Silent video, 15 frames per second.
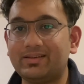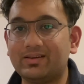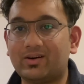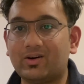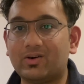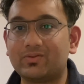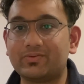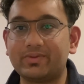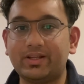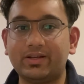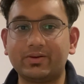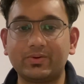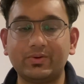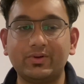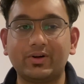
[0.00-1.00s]
of the
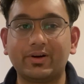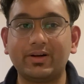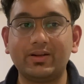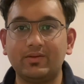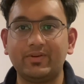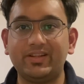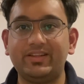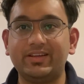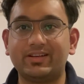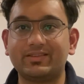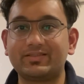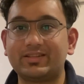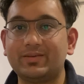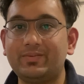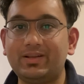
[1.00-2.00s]
crude oil, with the
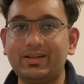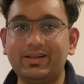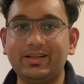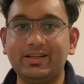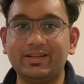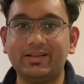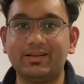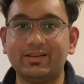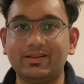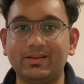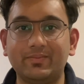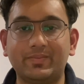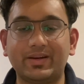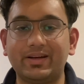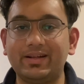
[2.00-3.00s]
instability
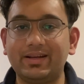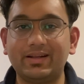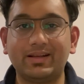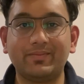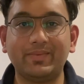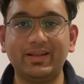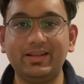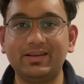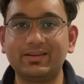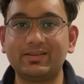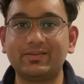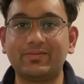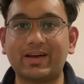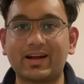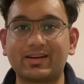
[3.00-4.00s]
in Britain and many other
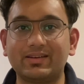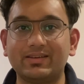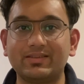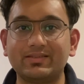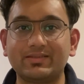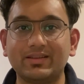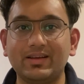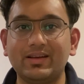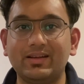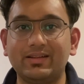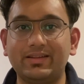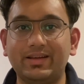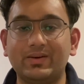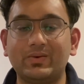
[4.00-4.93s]
factors. There